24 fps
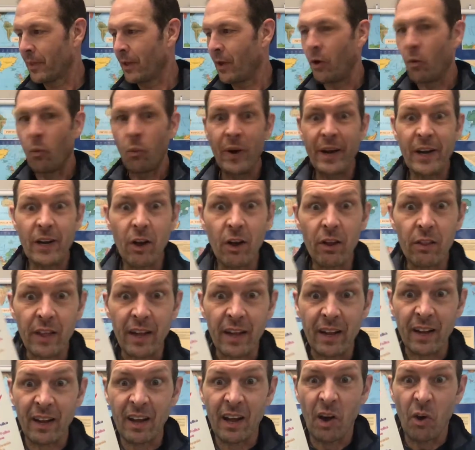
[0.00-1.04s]
We know
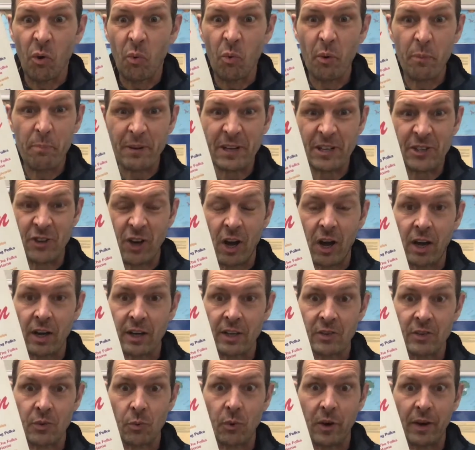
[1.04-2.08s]
that Whoopie John
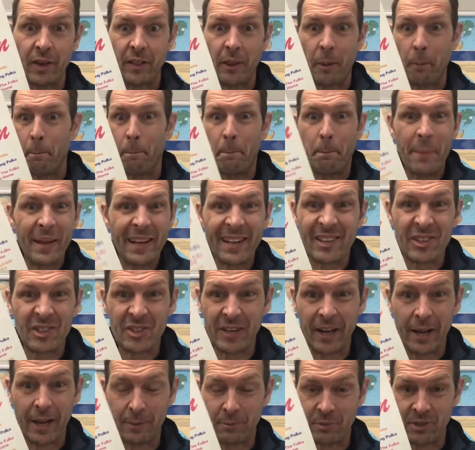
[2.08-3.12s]
is one of the biggest
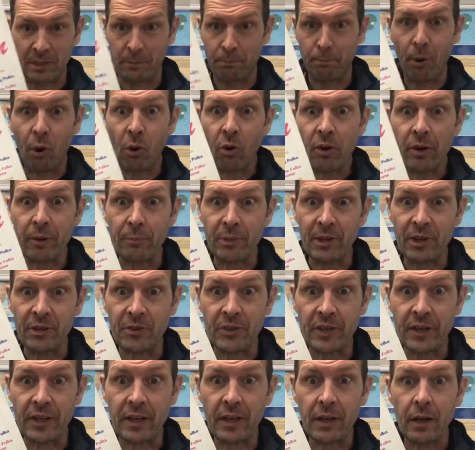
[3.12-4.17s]
names in polka
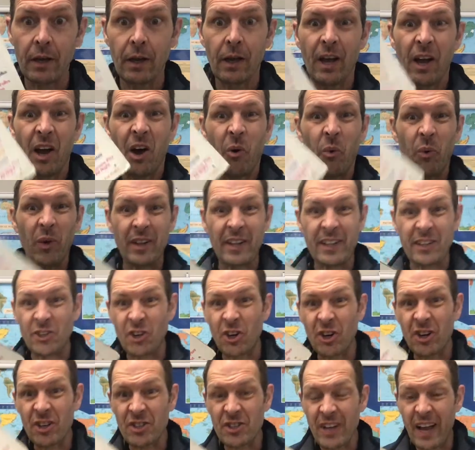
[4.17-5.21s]
music. Well, it
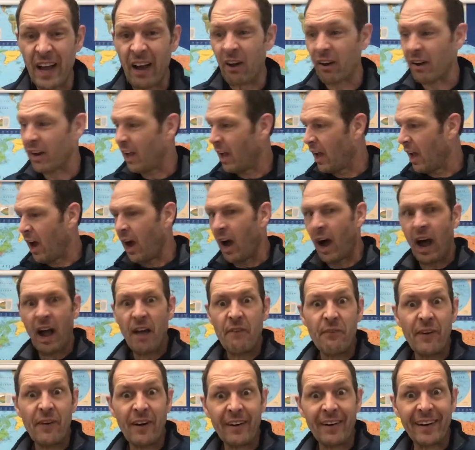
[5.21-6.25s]
turns out I
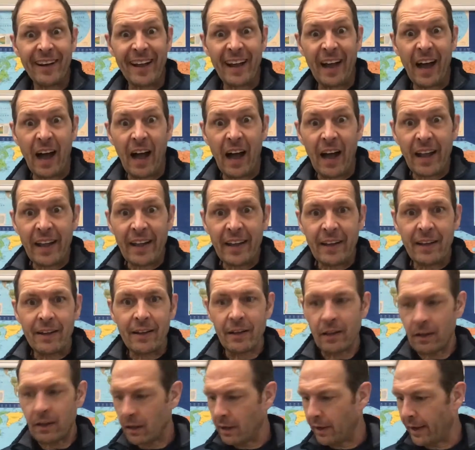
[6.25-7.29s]
found a guy
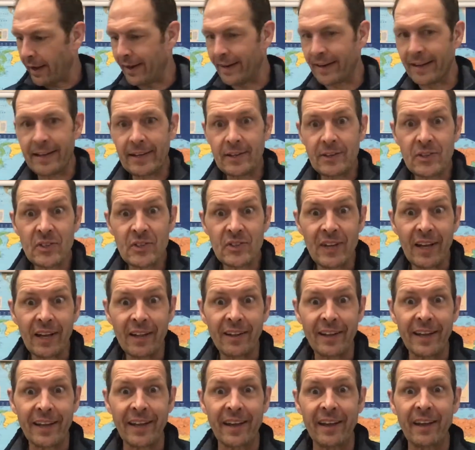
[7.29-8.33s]
and he's
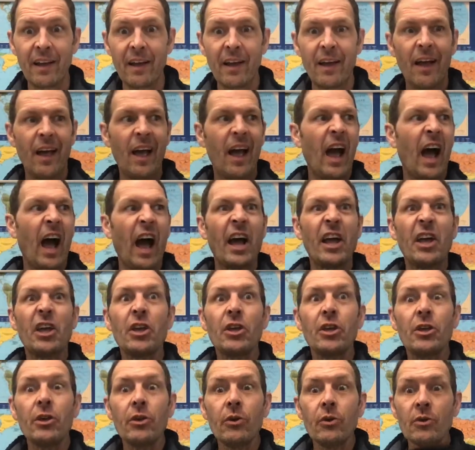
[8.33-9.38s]
selling a
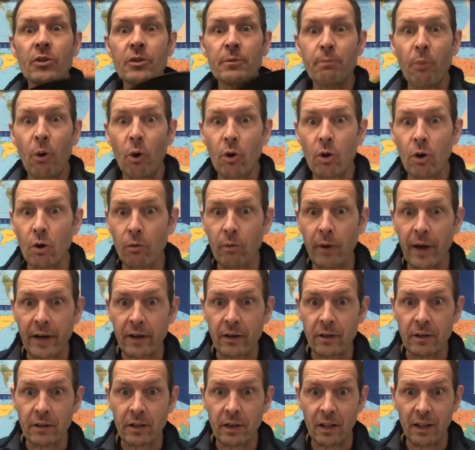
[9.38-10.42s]
huge polka
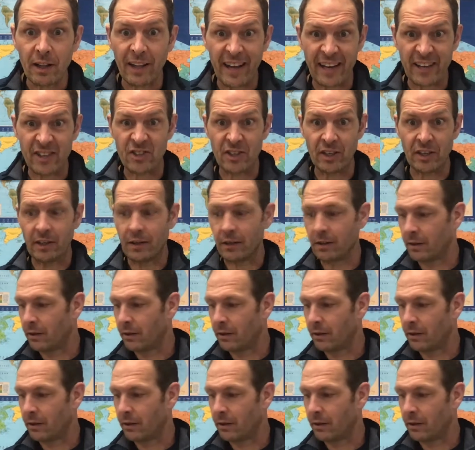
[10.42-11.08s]
record collection.